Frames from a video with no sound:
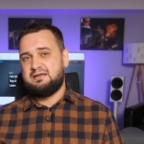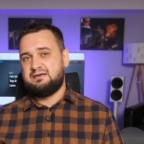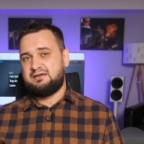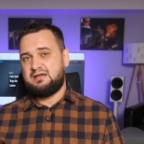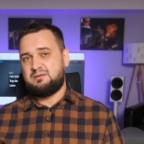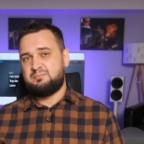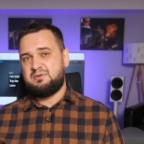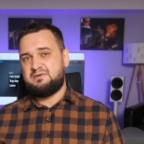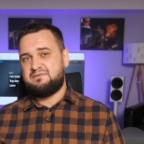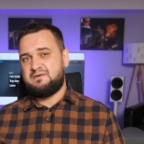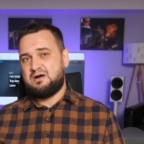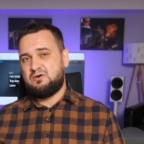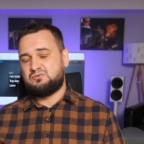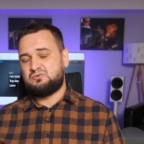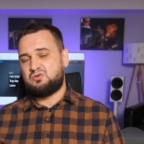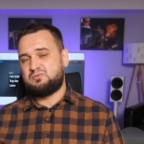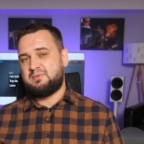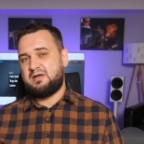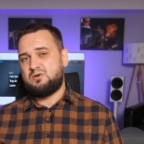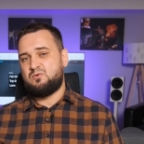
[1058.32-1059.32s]
can be found
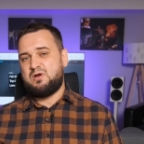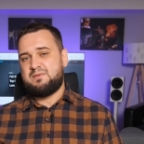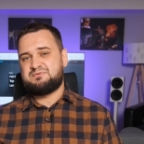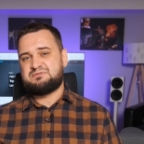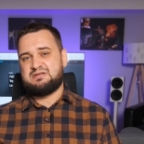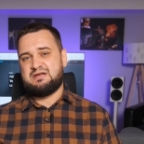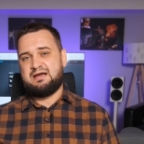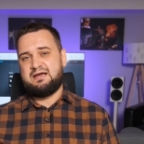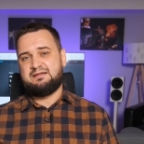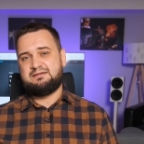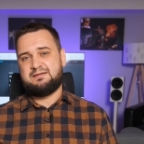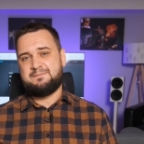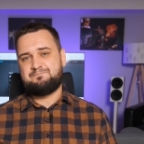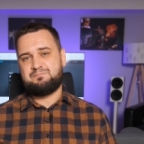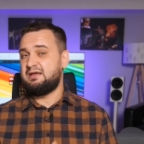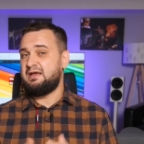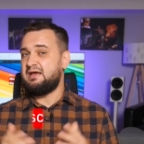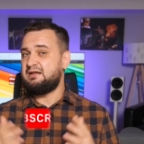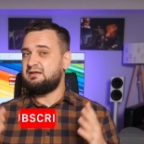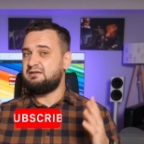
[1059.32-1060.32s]
on my website.
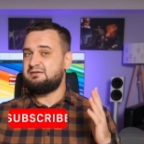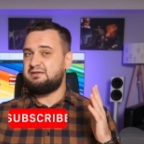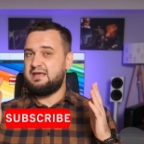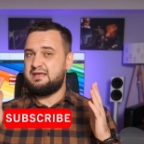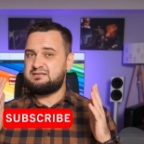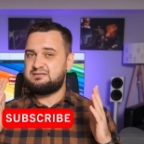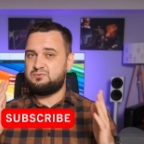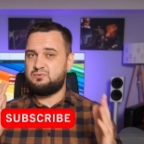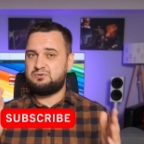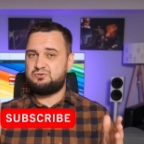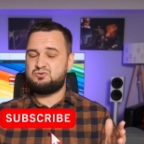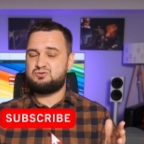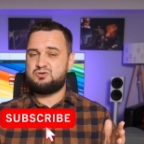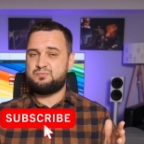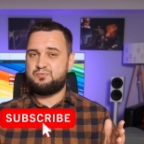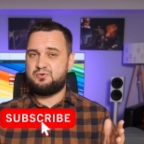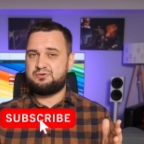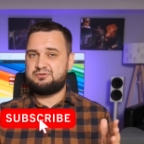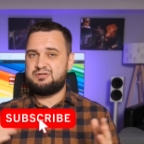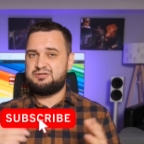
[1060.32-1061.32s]
And in case you want to
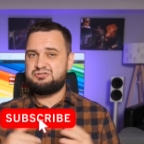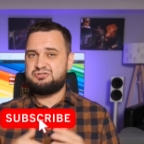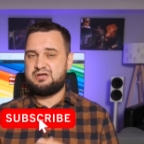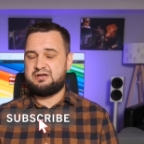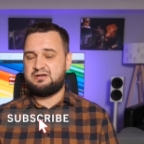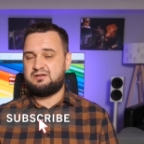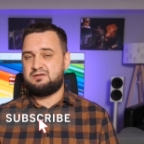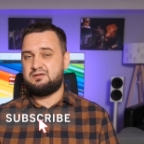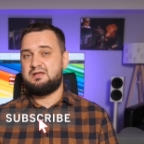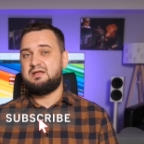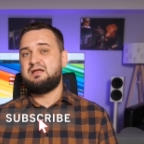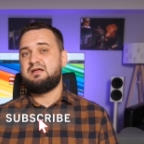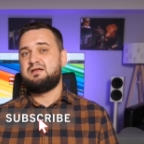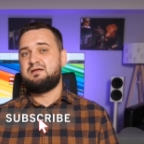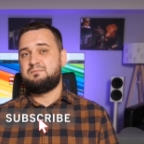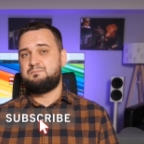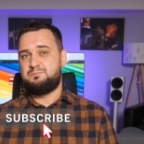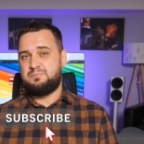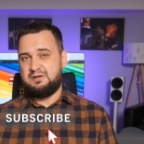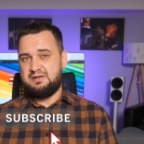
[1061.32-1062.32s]
support this channel,
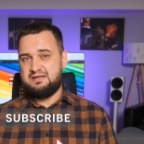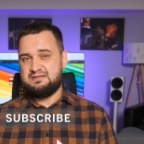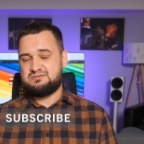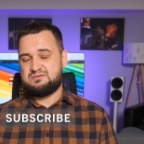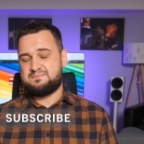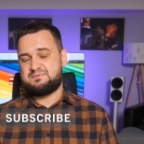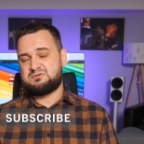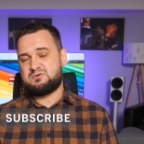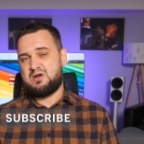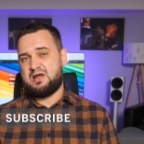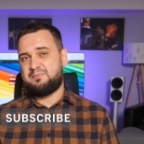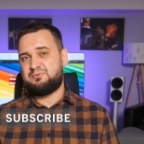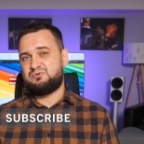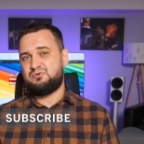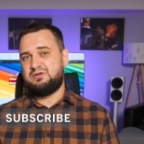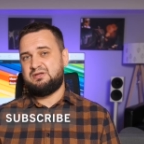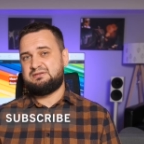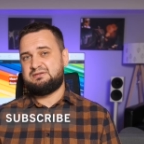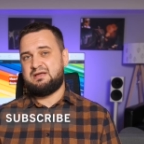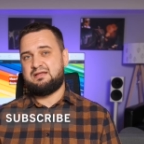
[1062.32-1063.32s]
please subscribe
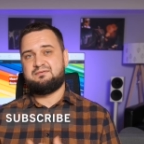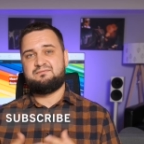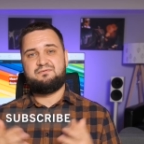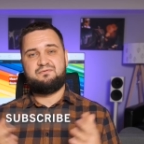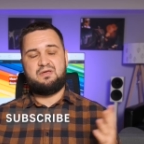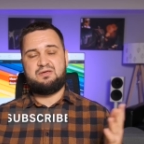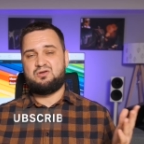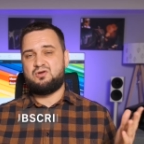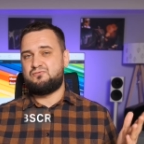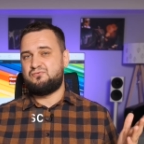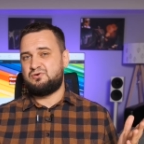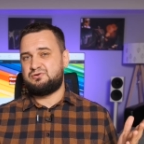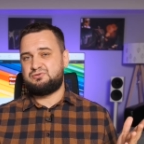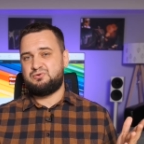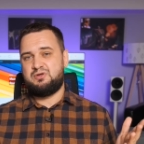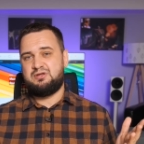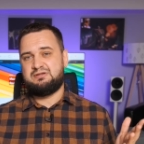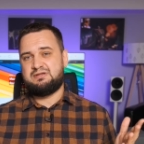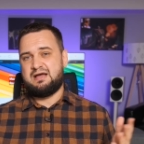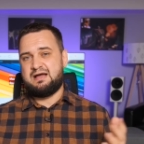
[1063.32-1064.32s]
to it, and thank you for
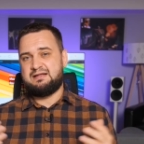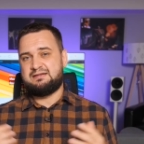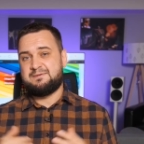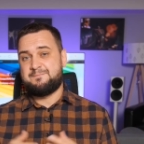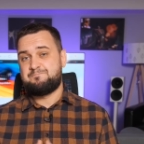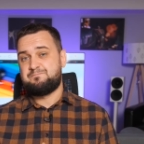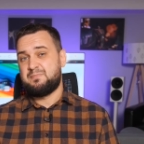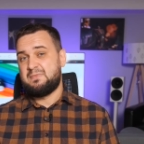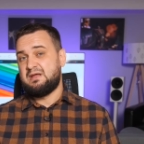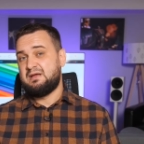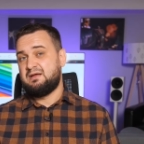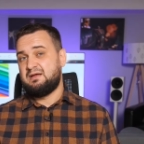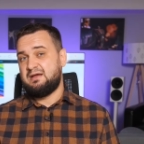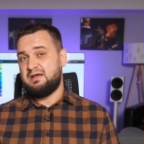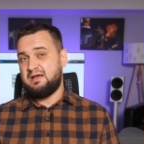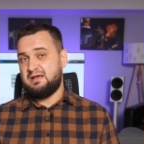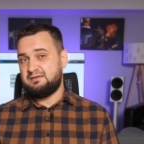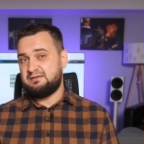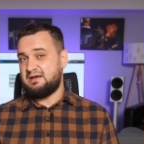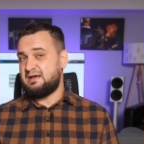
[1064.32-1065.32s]
doing that.
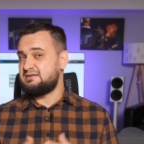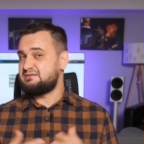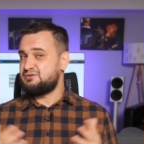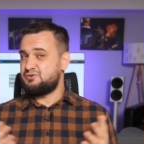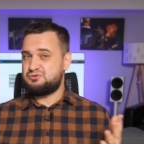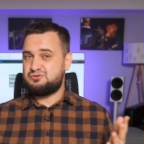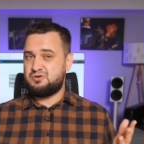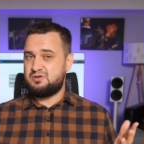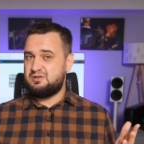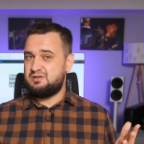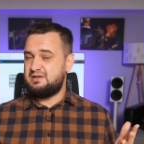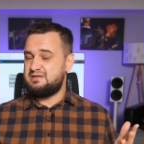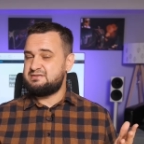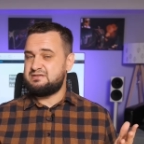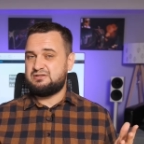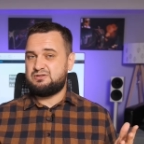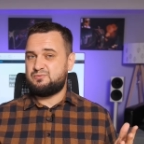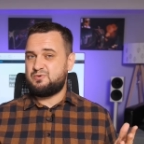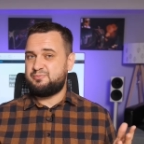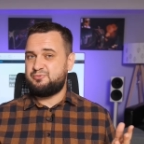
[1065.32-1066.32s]
And as usual,
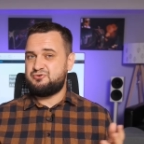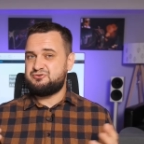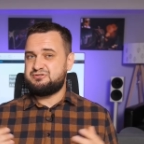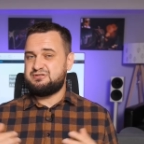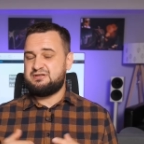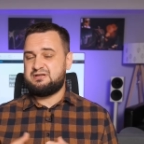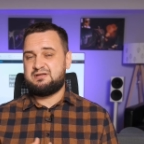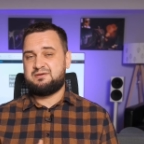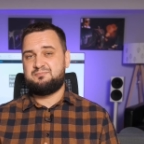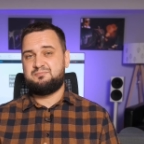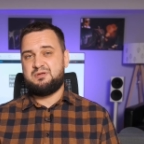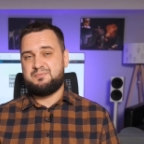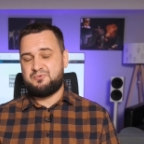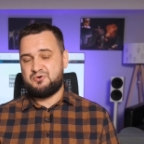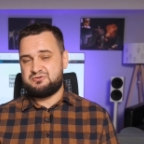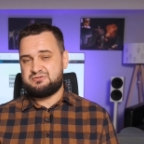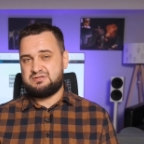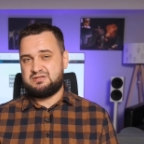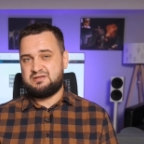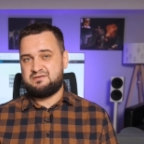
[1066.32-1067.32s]
listen to my music, be
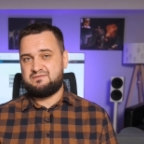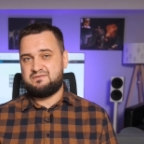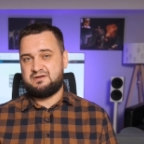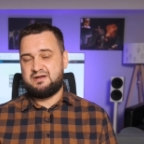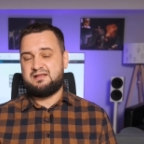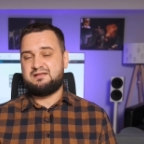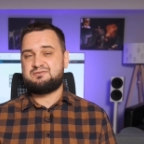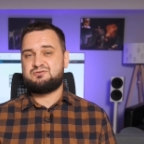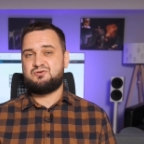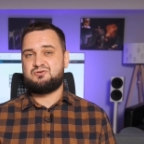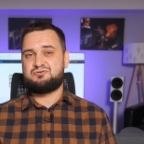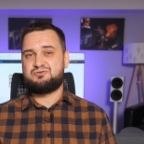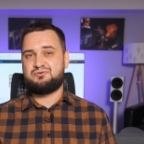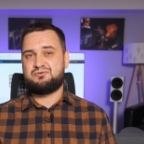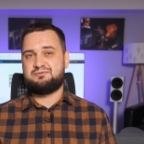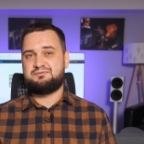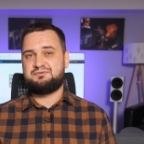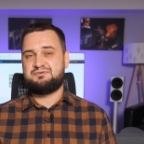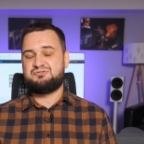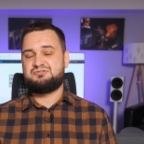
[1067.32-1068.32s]
positive, and I'll see you
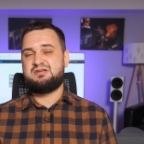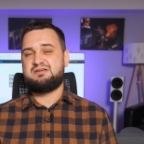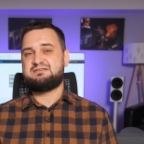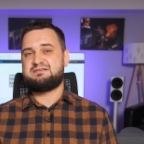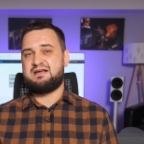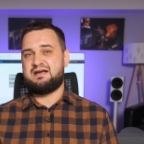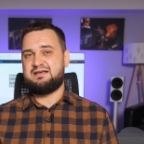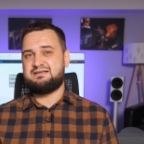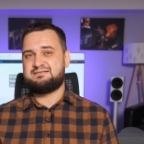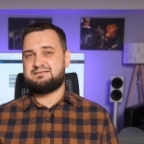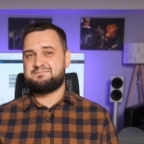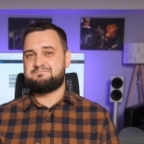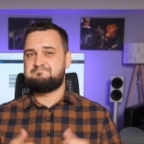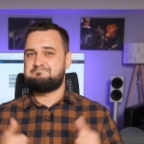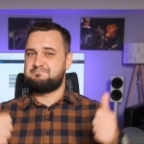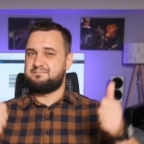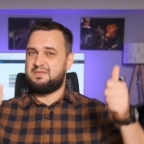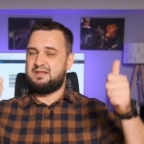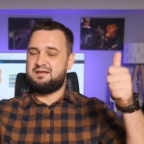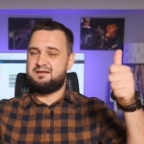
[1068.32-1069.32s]
soon. Cheers guys,
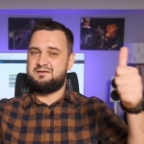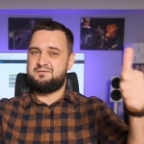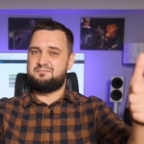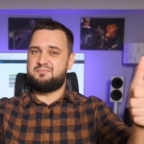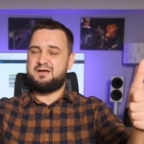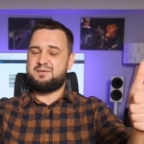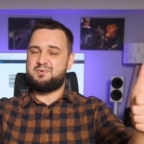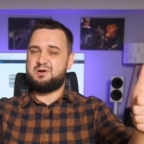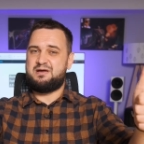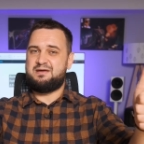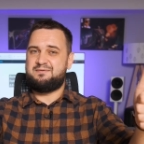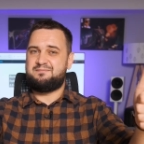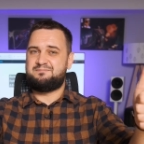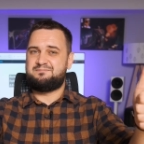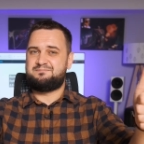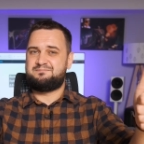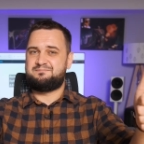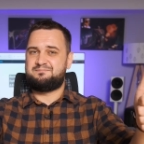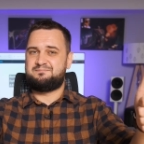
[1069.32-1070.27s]
bye bye.